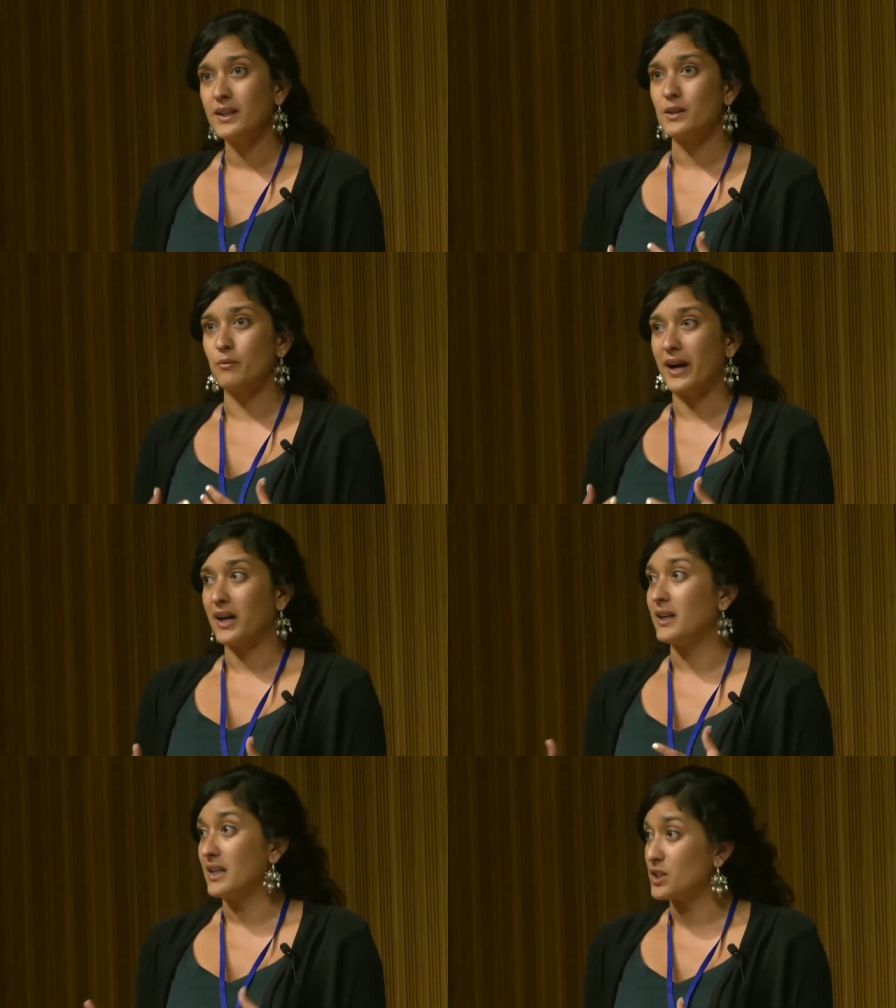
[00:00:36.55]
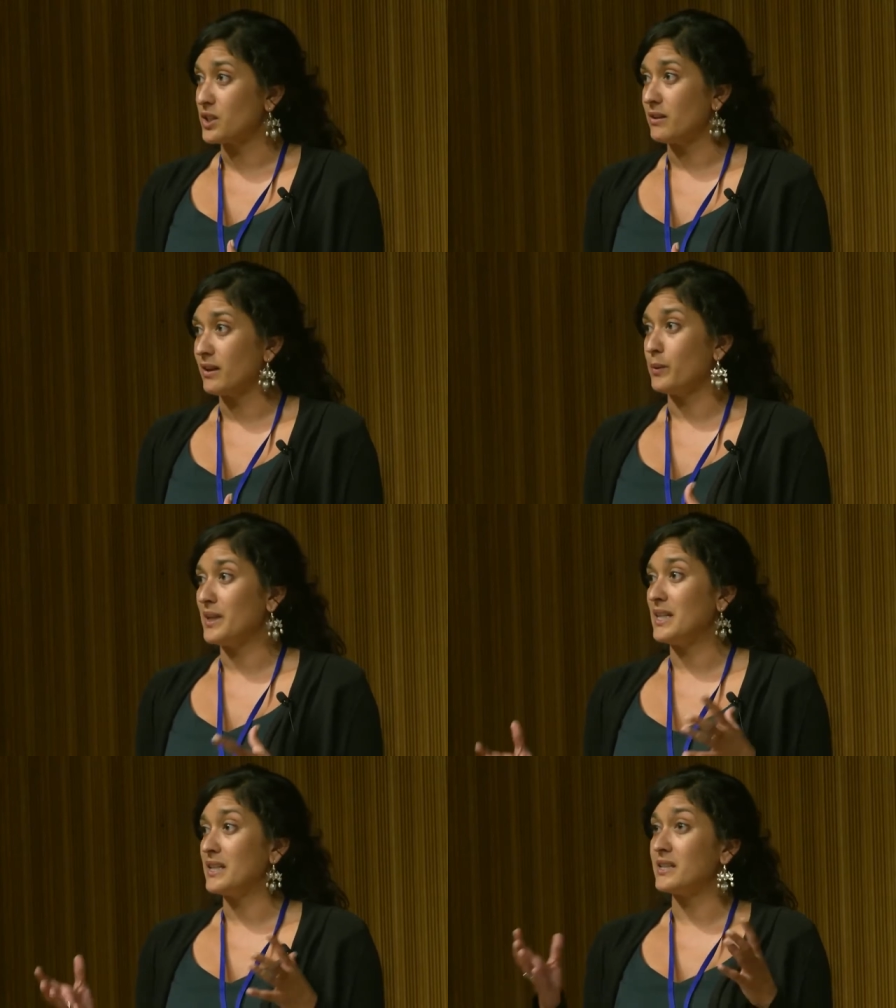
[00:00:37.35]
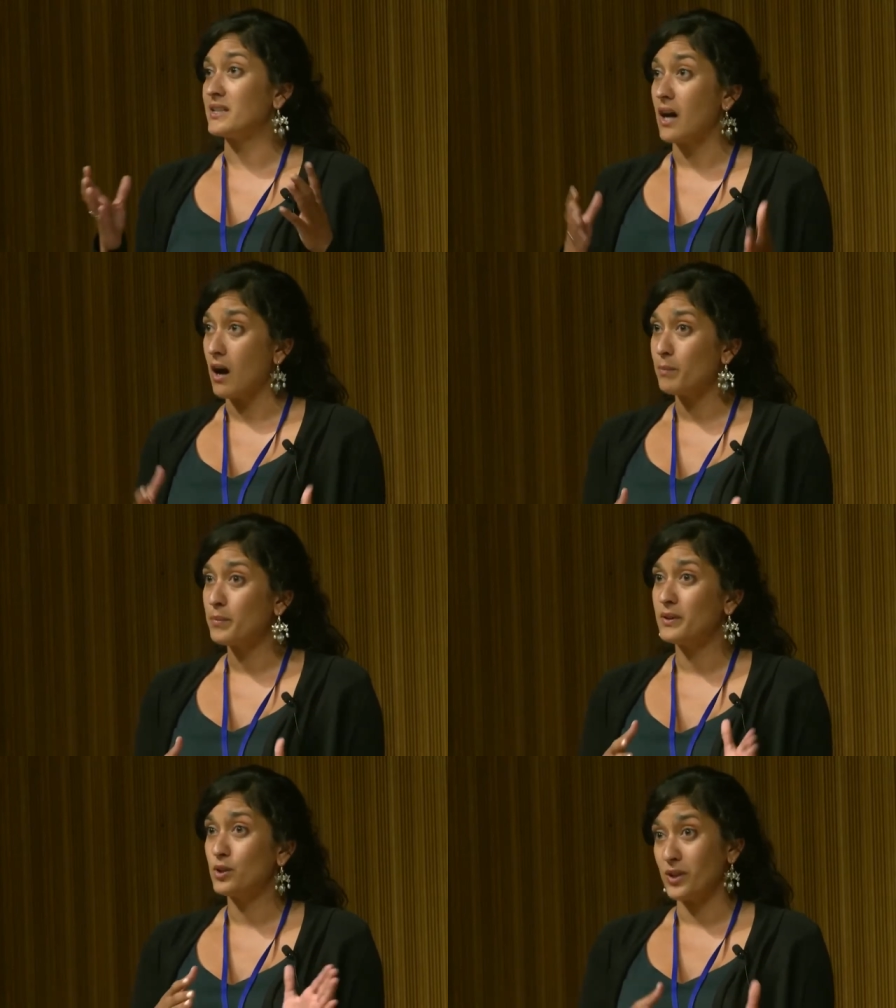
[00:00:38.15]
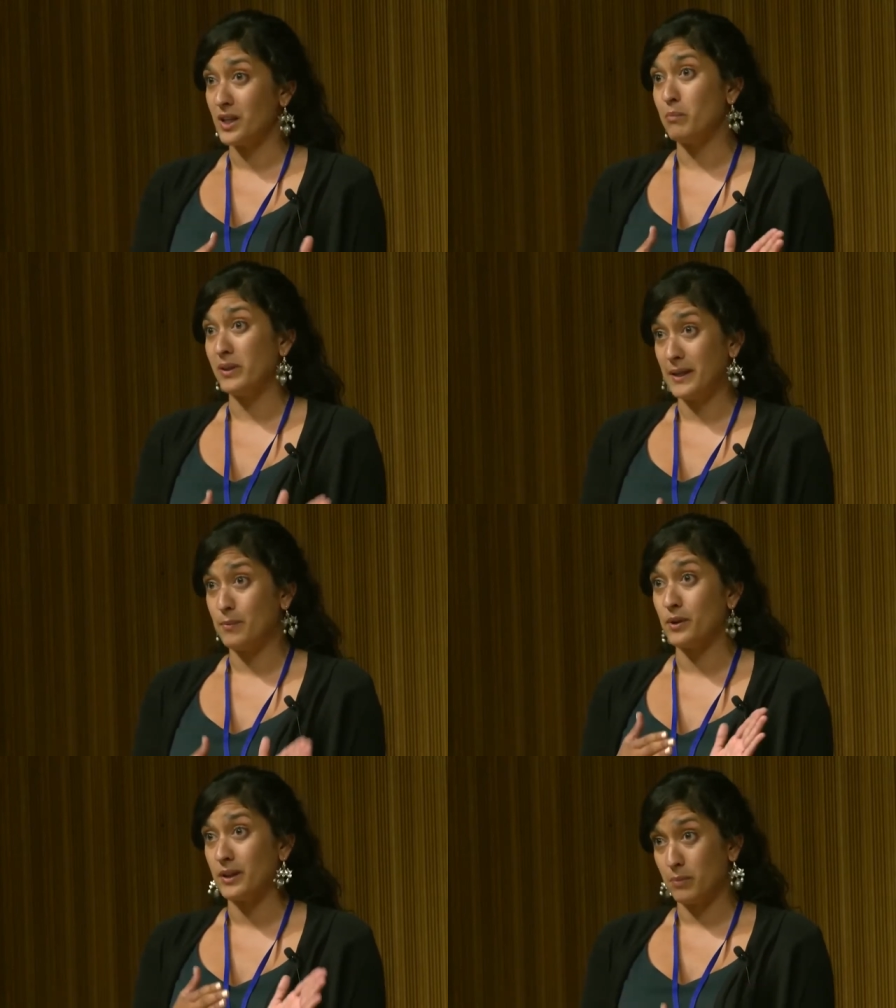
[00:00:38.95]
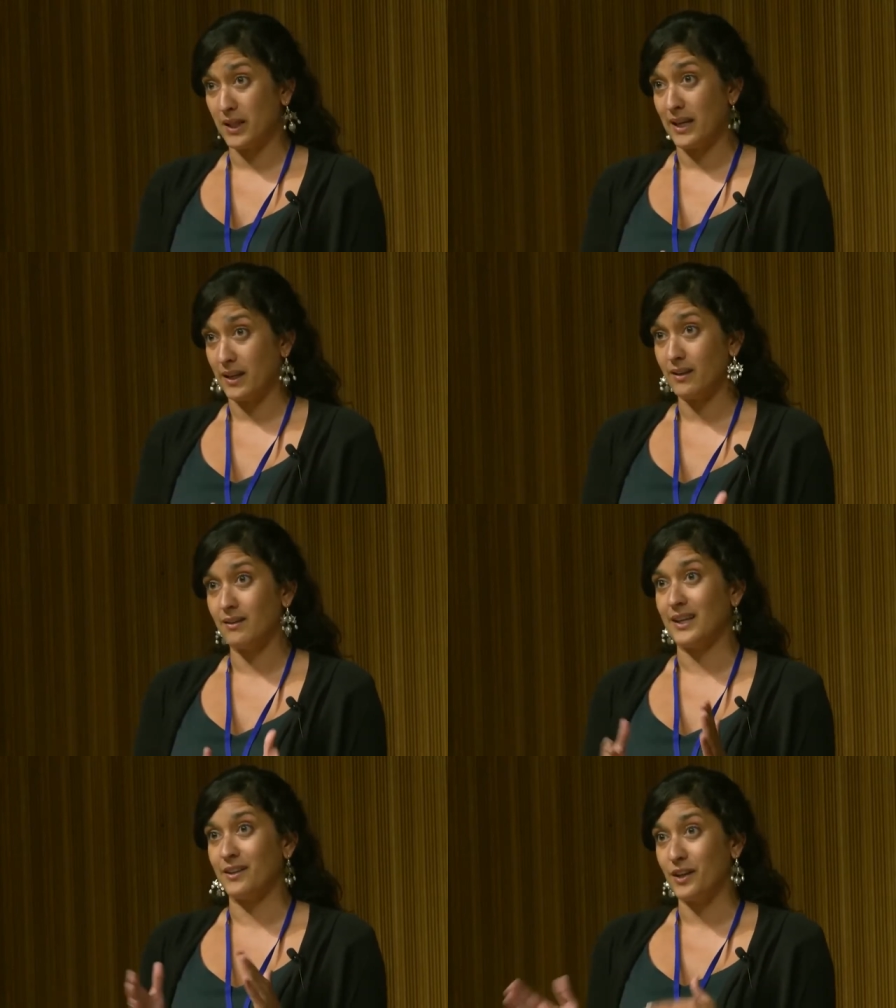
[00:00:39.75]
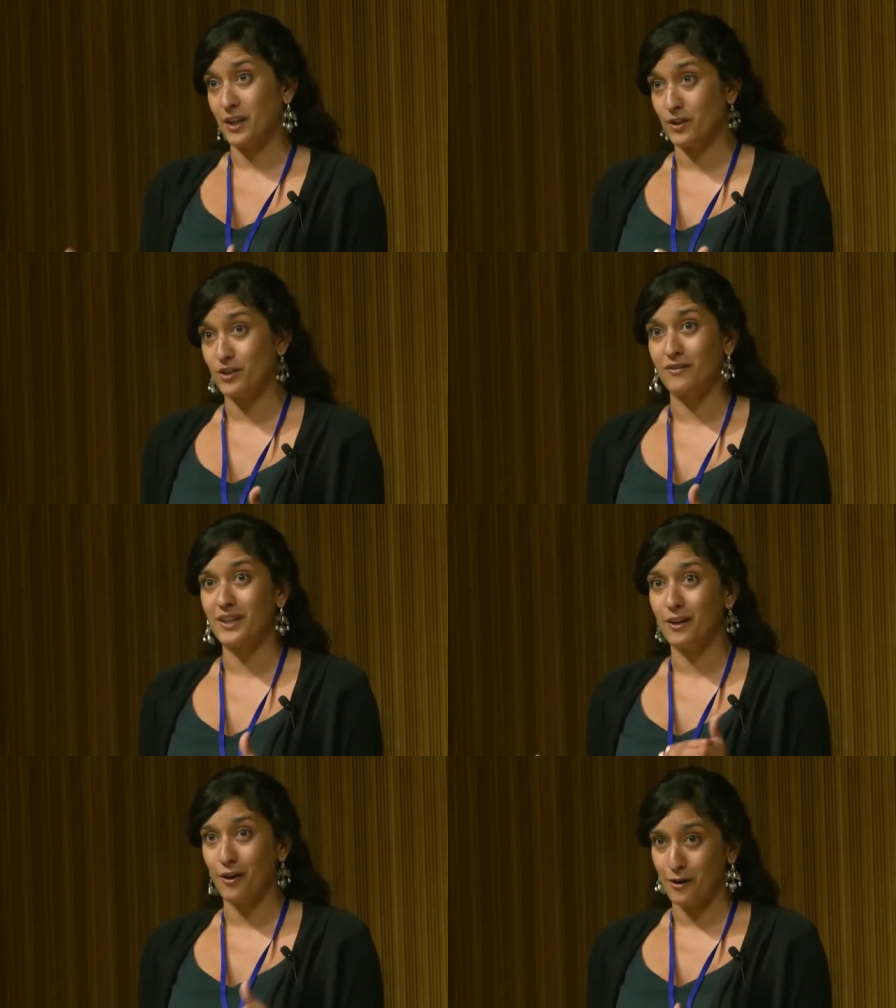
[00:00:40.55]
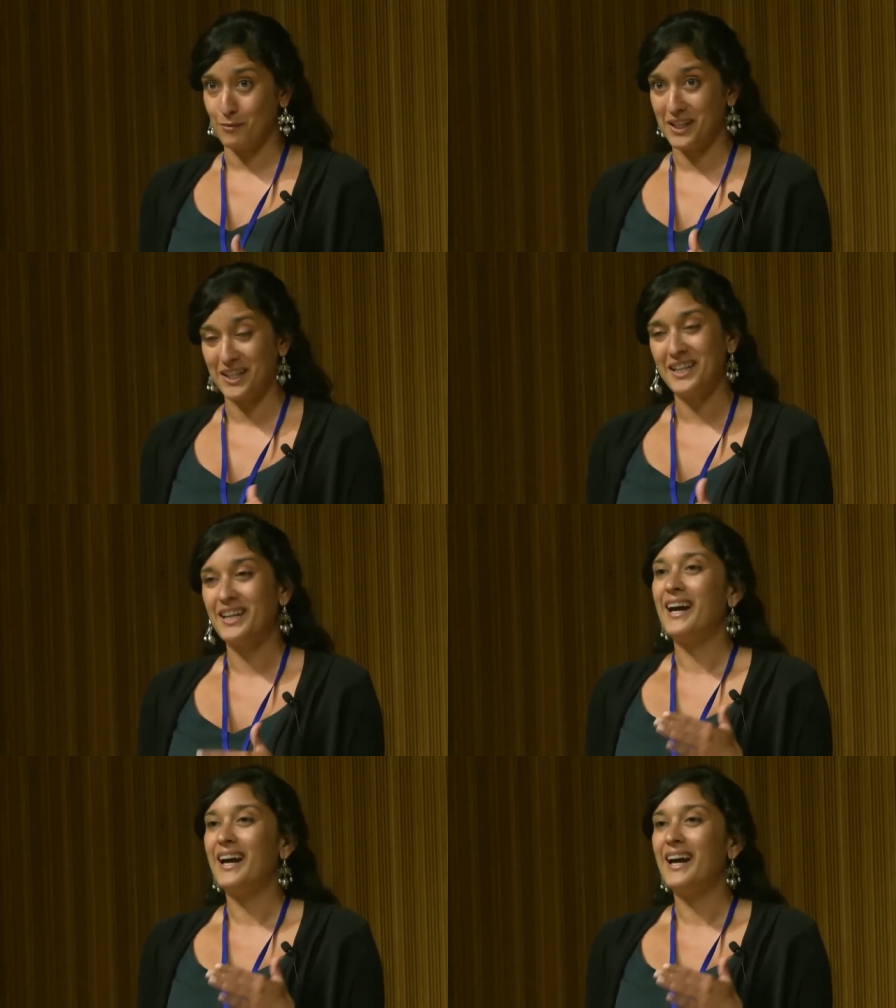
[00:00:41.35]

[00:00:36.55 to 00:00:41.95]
is a recognition that we need to stop treating people and planet like they're here to serve the economy